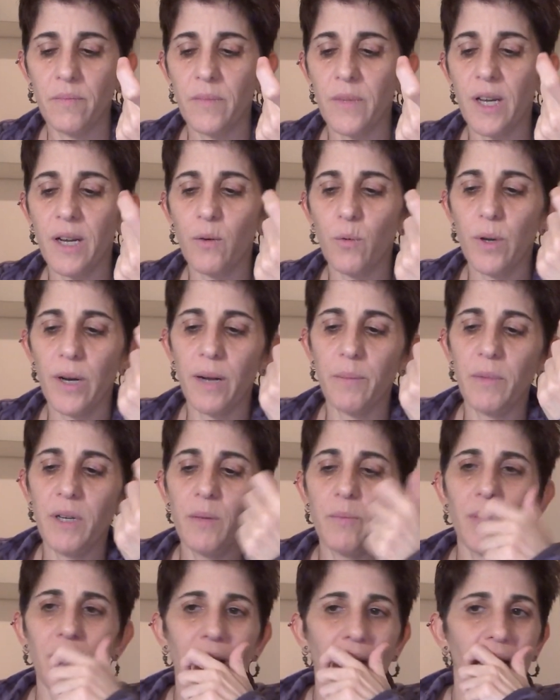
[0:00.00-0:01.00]
And what I
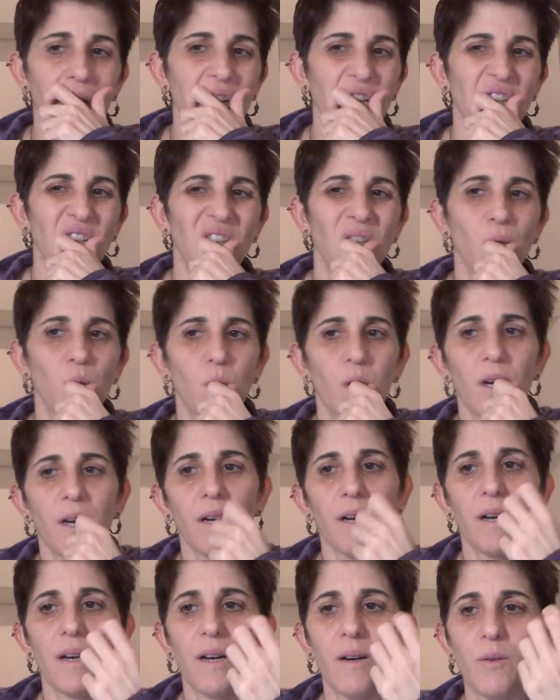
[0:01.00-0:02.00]
mean by that is
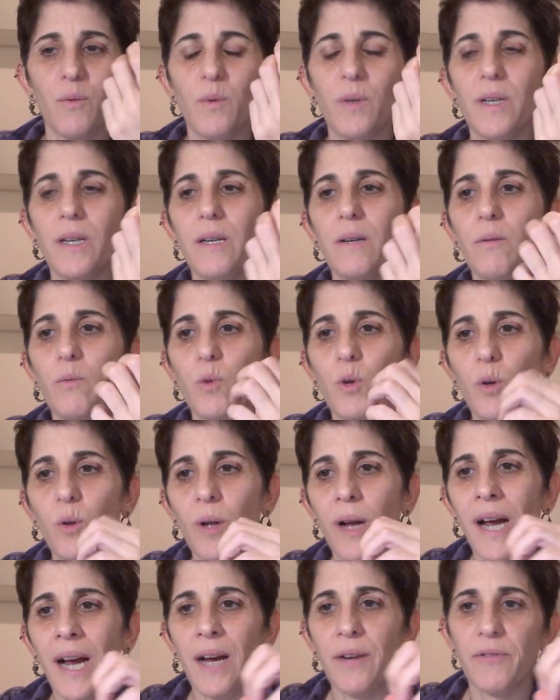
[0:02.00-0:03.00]
uh, we will
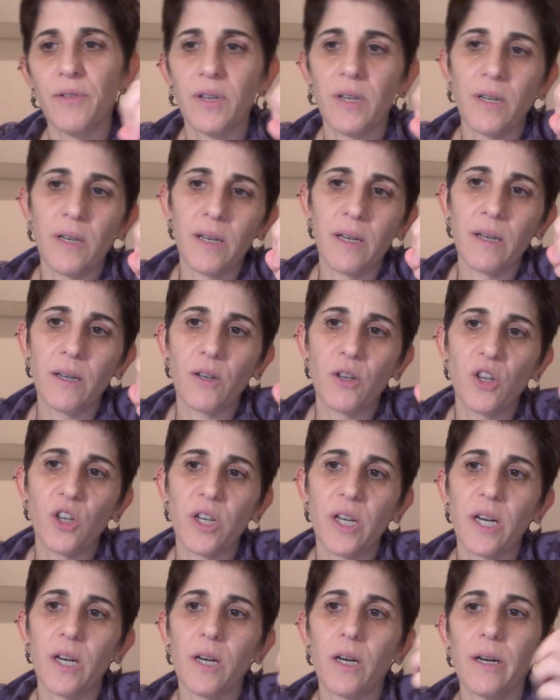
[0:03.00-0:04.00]
have to
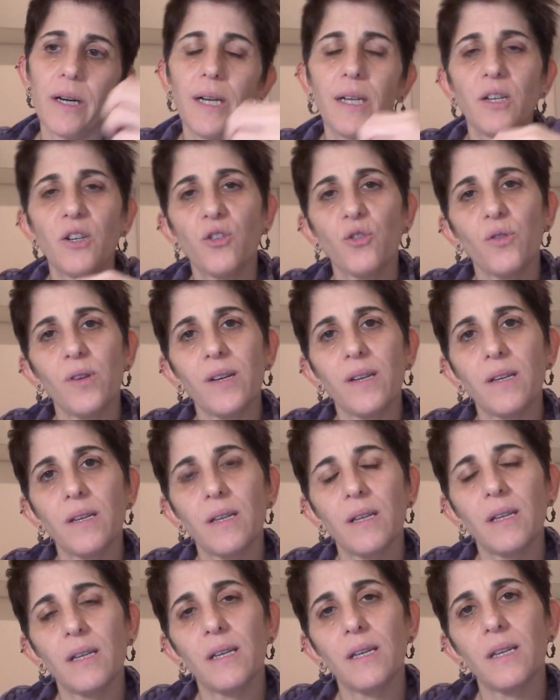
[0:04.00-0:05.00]
share
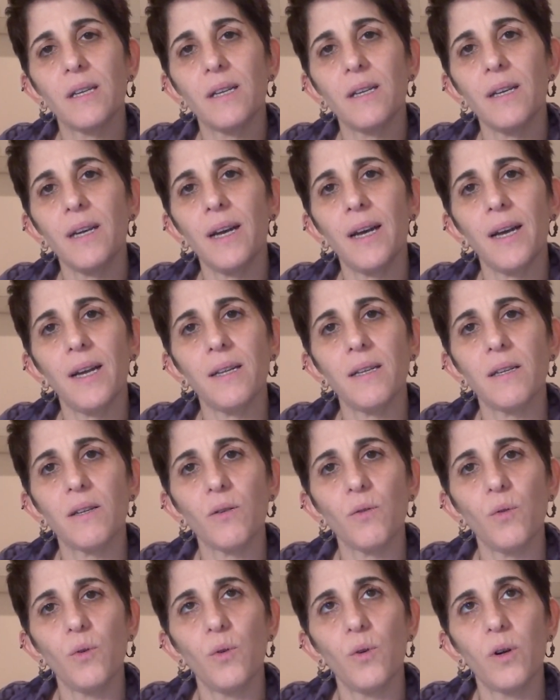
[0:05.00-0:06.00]
interests and
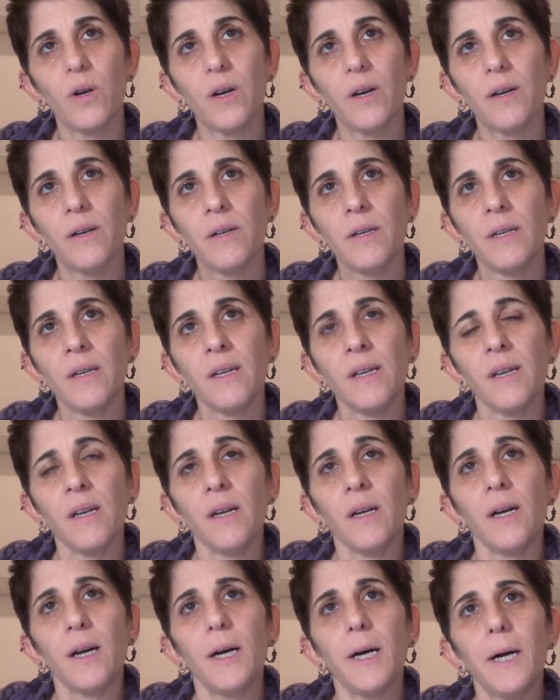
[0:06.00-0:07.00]
or
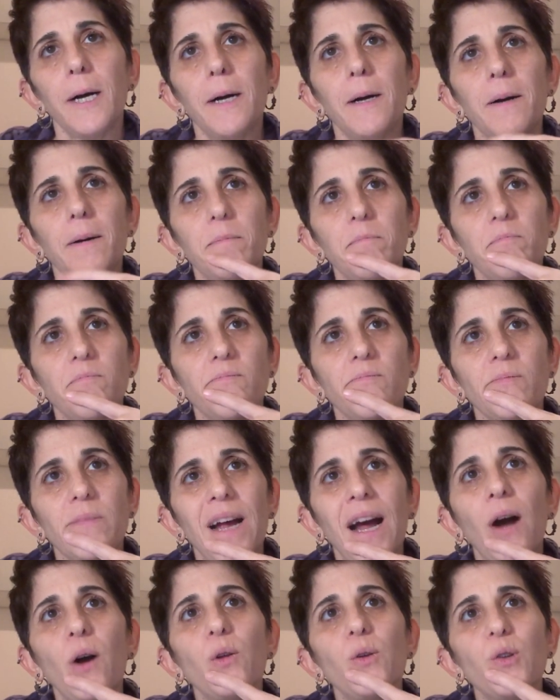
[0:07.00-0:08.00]
um,
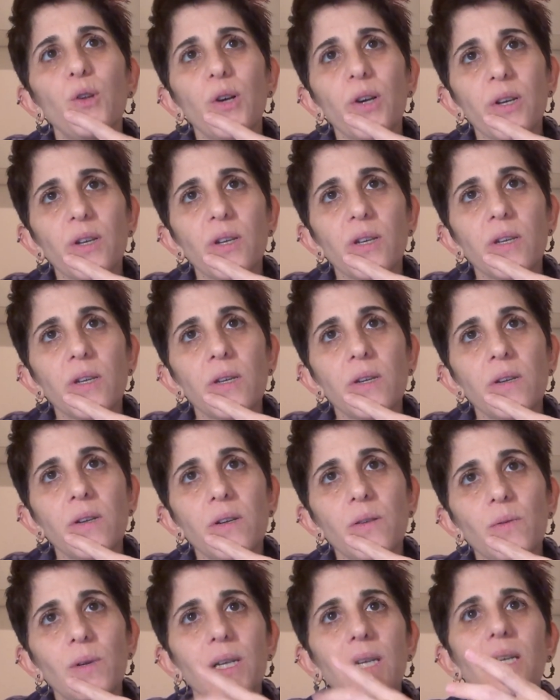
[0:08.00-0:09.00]
outlooks.
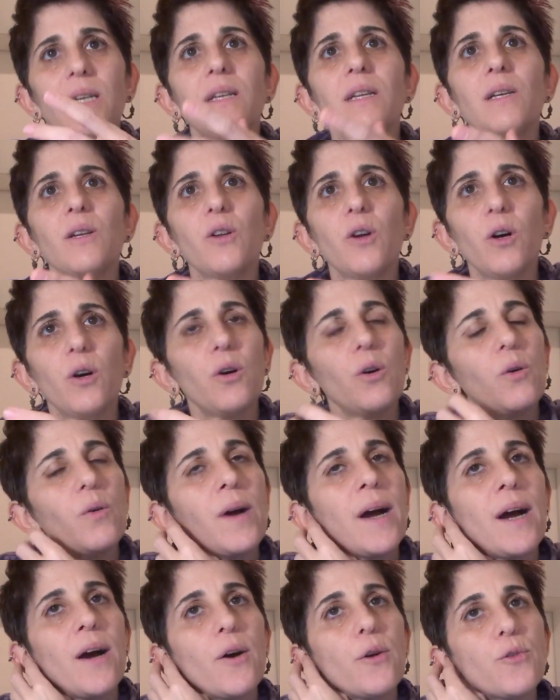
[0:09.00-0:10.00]
We need to know
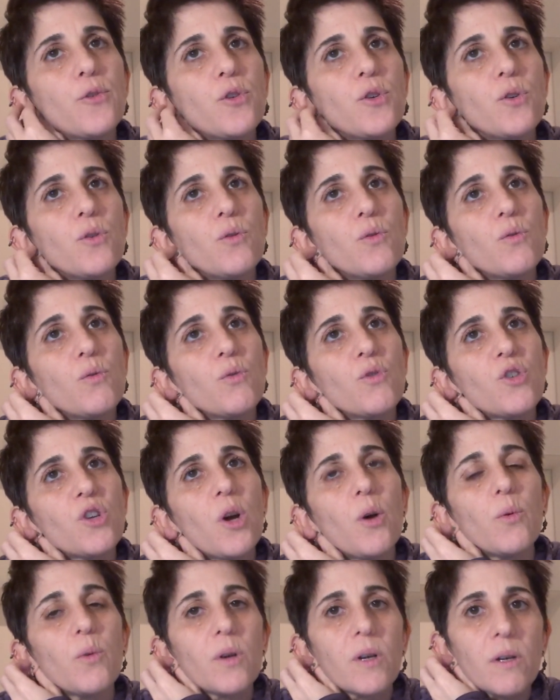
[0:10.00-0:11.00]
how to
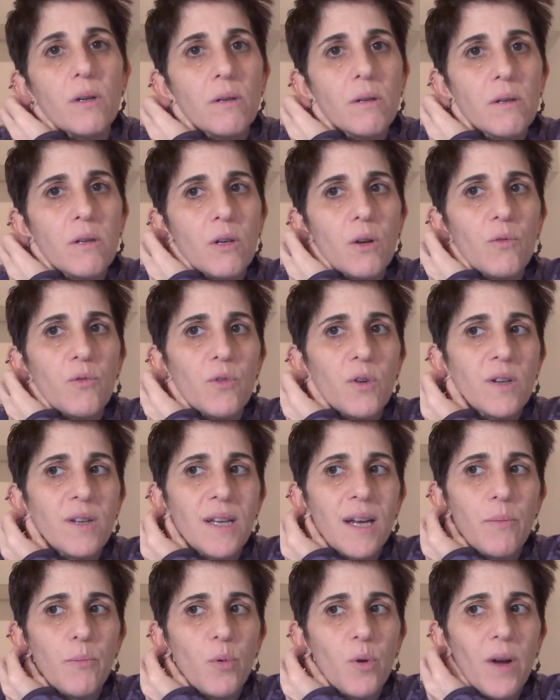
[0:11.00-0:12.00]
joke. So, for
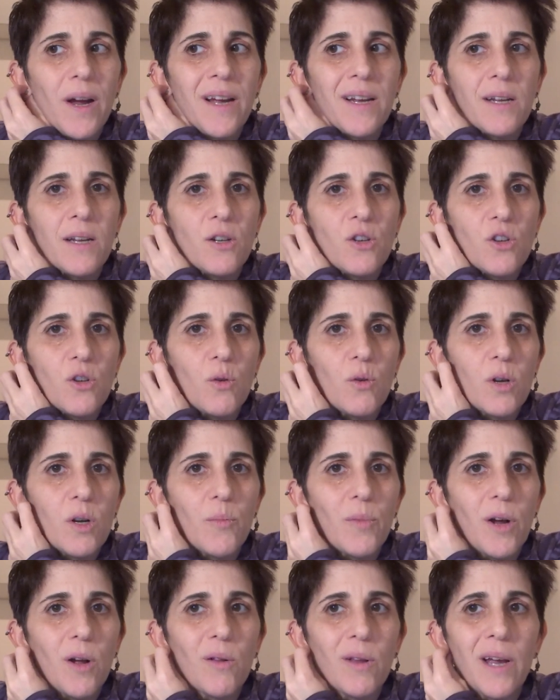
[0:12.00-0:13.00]
example, I can joke
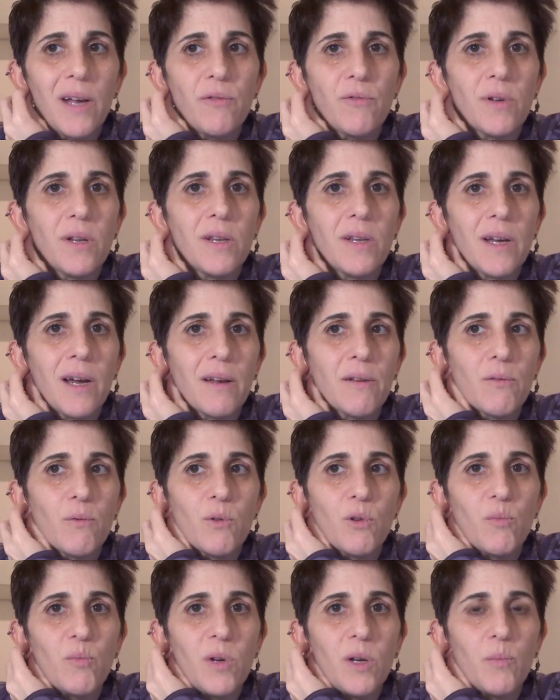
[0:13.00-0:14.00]
about life and death
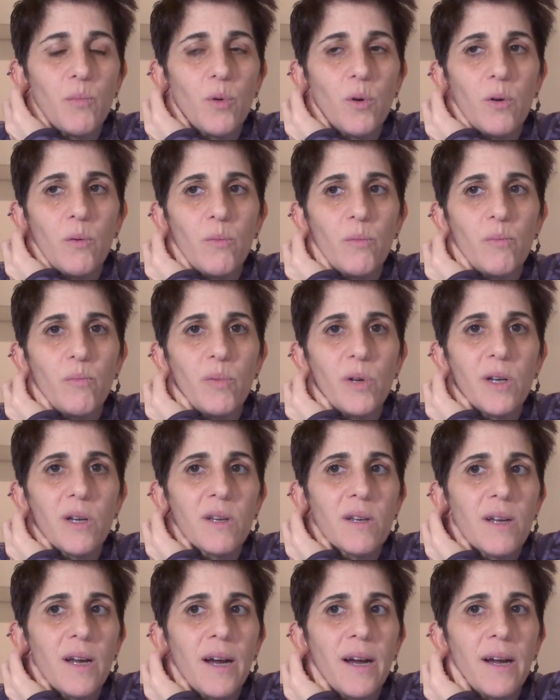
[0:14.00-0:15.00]
with people
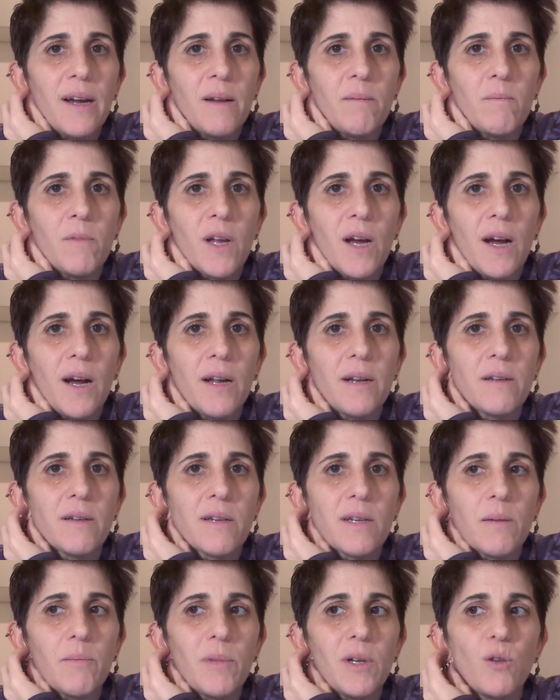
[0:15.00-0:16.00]
because I'm not
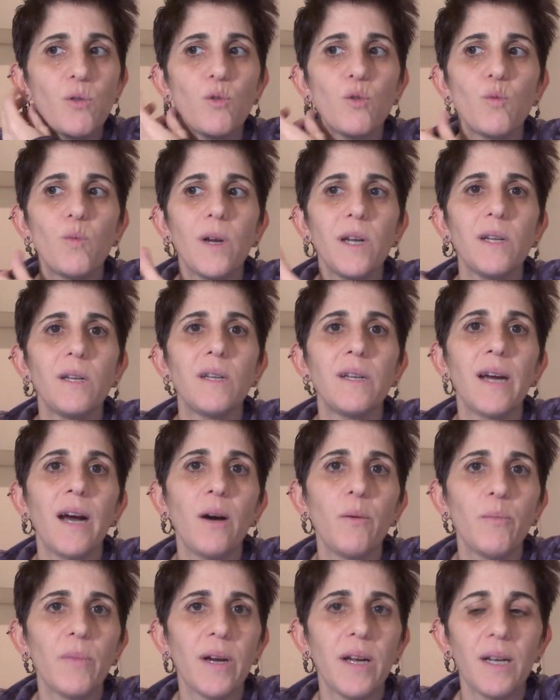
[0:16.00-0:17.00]
somebody who's weighed
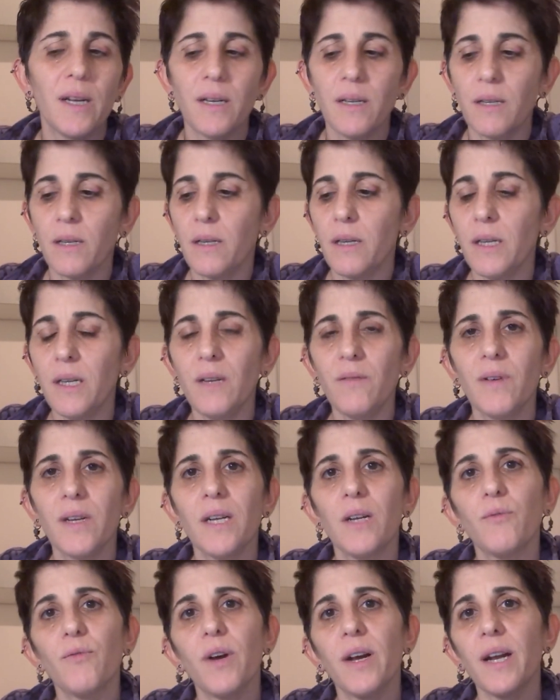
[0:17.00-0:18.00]
down by it,
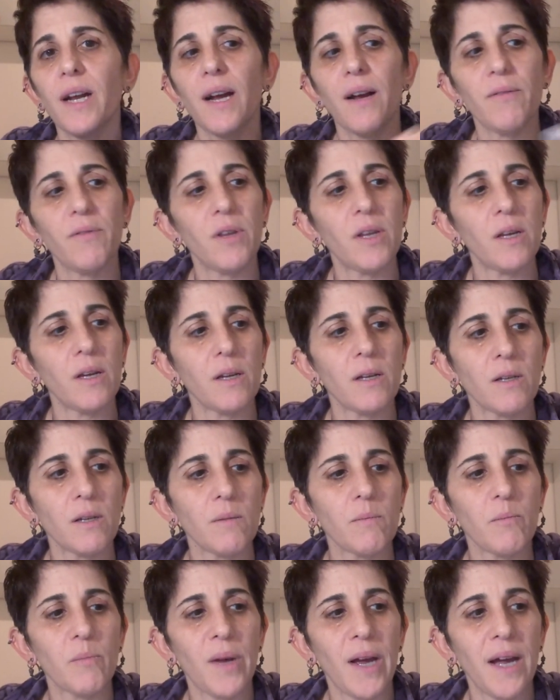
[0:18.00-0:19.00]
even if I have the
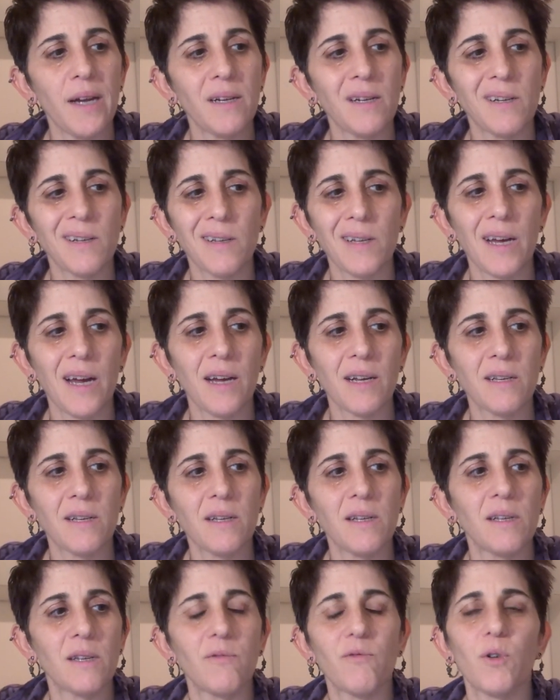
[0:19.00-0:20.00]
panic attacks,
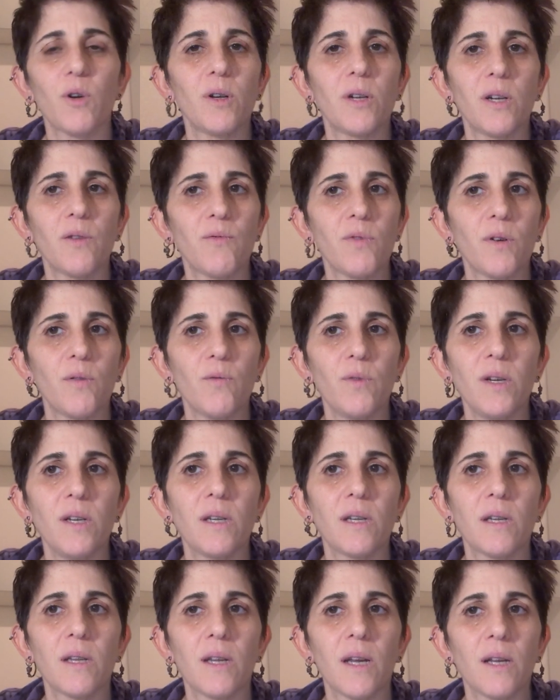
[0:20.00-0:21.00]
it's for a different
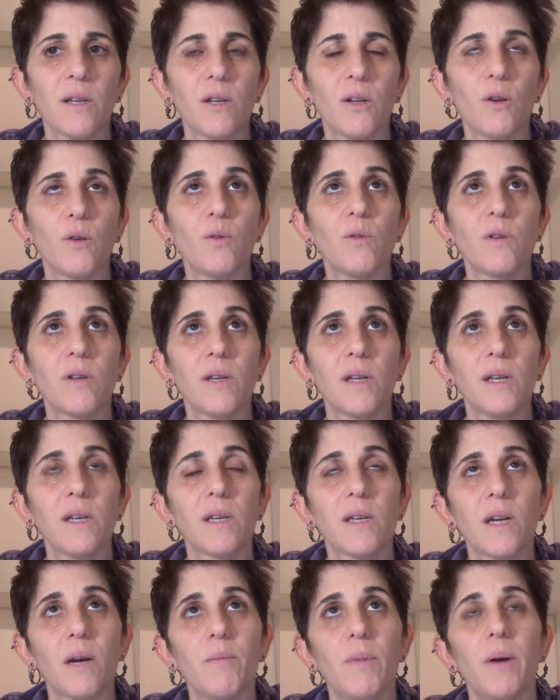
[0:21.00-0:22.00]
reason that those
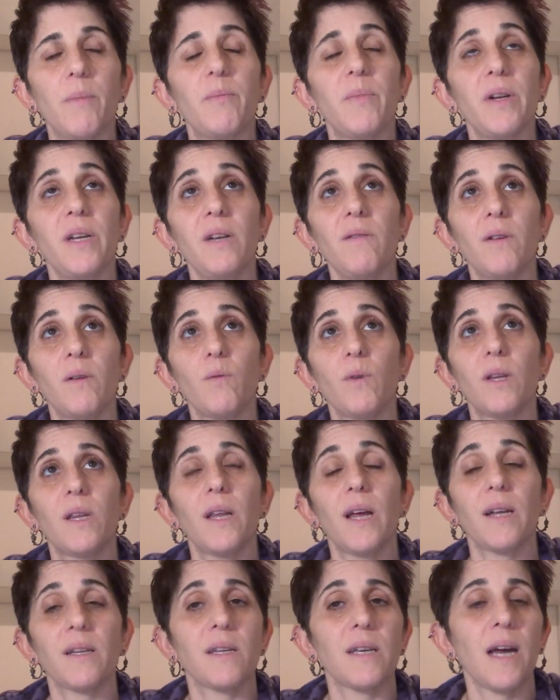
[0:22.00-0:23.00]
things come up. But even when
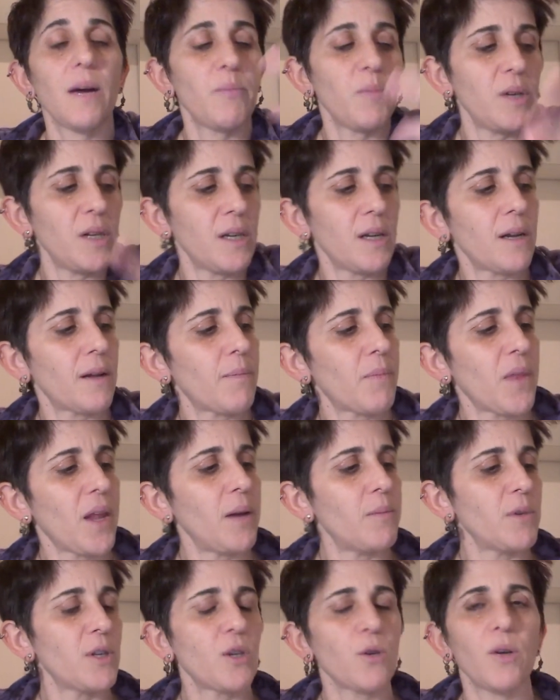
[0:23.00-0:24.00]
that's happening,
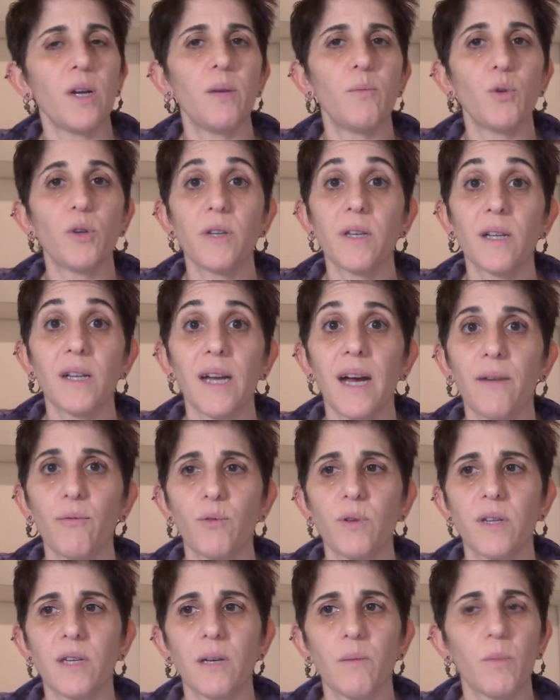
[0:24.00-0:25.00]
I'm still able to laugh
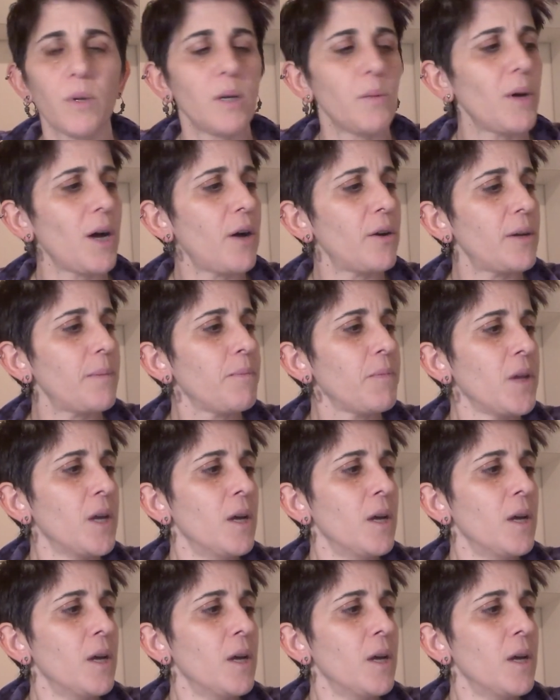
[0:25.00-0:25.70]
with somebody about it.